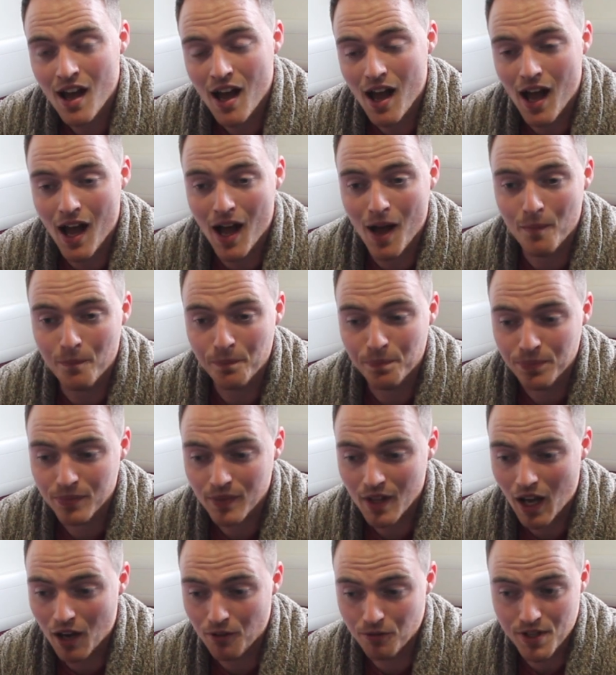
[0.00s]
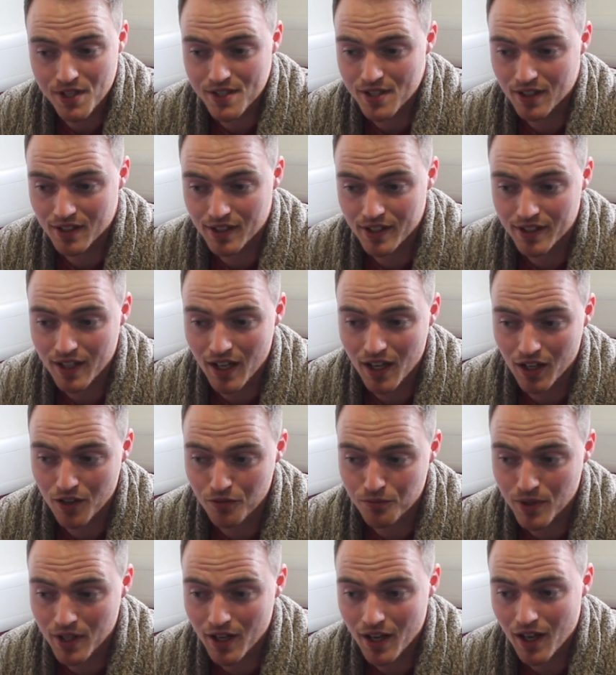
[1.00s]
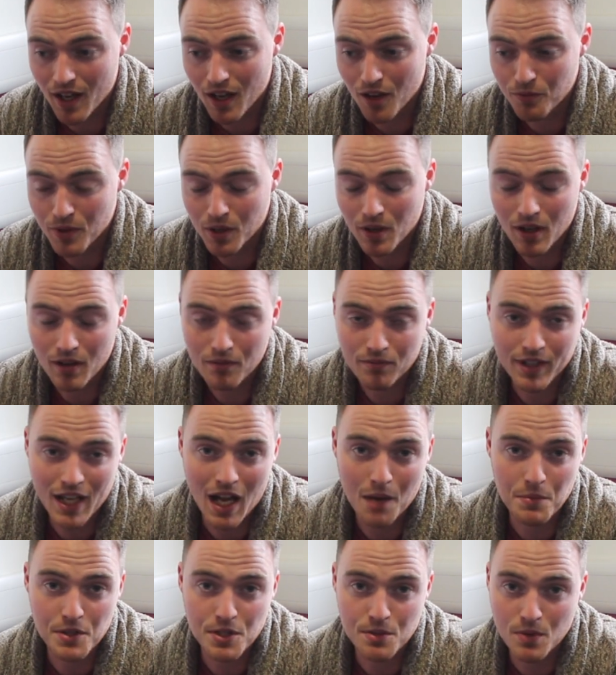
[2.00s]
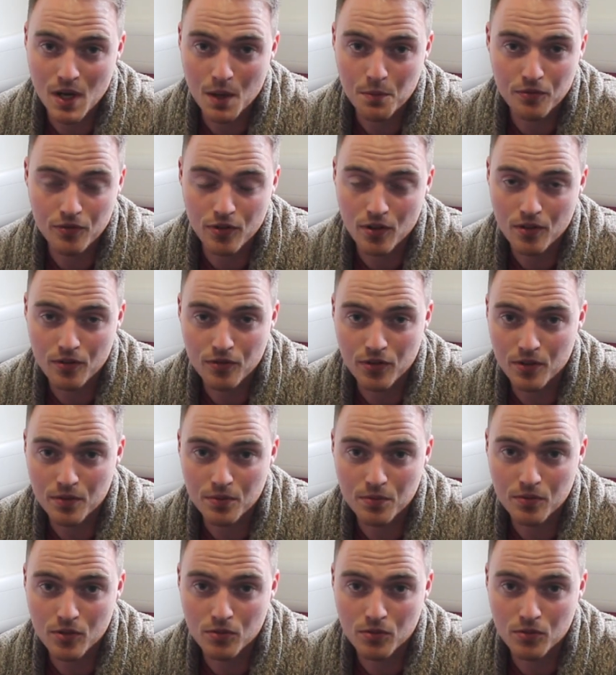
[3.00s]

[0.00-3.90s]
And recently then I've been a campus rep for